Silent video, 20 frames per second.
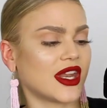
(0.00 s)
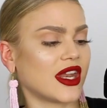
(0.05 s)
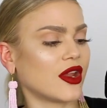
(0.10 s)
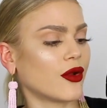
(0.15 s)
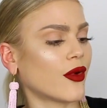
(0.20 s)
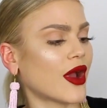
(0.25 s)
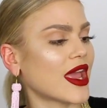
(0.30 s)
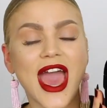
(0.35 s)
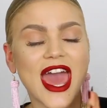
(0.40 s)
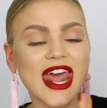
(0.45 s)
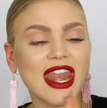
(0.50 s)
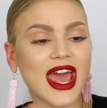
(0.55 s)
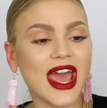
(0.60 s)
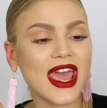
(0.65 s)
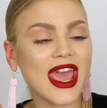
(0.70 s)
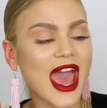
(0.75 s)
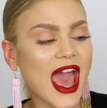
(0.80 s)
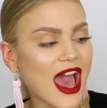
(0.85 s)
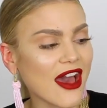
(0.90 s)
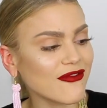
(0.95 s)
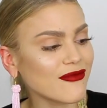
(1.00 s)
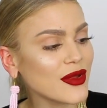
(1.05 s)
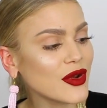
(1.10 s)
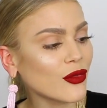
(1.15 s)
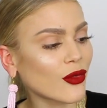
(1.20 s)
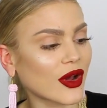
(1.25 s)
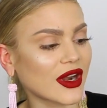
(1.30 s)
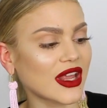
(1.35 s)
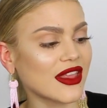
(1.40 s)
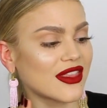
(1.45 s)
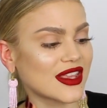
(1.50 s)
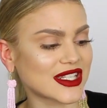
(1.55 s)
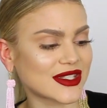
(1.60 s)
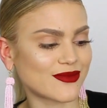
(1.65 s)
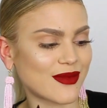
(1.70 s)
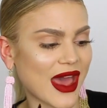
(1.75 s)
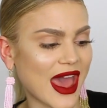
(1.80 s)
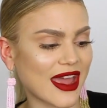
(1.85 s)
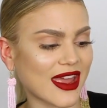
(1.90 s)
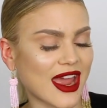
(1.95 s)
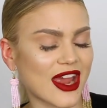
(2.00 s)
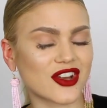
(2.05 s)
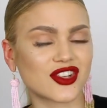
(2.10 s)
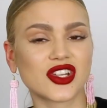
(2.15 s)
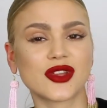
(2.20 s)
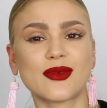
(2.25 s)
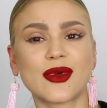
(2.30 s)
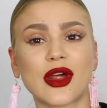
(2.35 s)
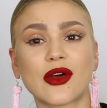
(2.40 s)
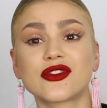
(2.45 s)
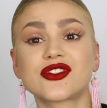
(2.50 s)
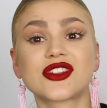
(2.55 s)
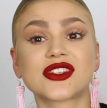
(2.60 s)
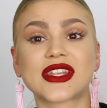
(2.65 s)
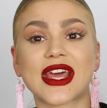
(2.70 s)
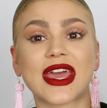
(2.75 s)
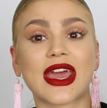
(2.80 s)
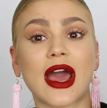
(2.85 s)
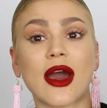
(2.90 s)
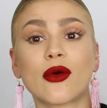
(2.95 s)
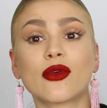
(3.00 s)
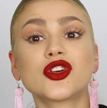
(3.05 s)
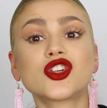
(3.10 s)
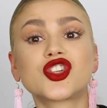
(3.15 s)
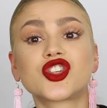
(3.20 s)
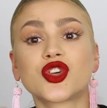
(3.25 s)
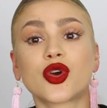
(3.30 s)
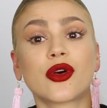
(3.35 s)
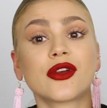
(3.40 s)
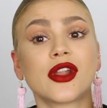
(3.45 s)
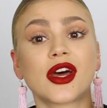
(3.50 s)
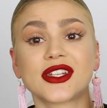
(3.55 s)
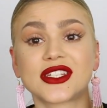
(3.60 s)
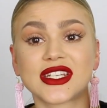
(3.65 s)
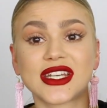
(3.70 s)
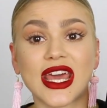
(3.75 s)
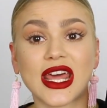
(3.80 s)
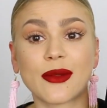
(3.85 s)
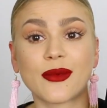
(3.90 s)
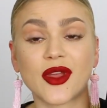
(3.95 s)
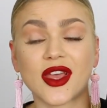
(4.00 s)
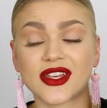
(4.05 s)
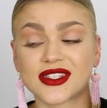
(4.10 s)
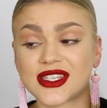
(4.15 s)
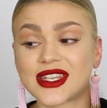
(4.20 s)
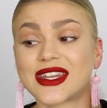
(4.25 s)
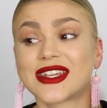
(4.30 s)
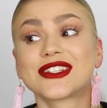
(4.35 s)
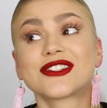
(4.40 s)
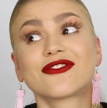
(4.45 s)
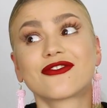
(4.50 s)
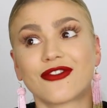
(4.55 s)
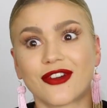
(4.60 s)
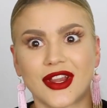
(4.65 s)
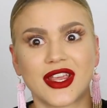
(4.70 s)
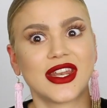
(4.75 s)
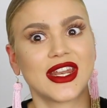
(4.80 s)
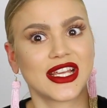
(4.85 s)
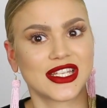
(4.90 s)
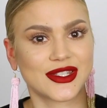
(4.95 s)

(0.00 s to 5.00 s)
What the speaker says: anyway. And I have been wanting this bag actually, but I was just like, I was sure not to get it because it is freaking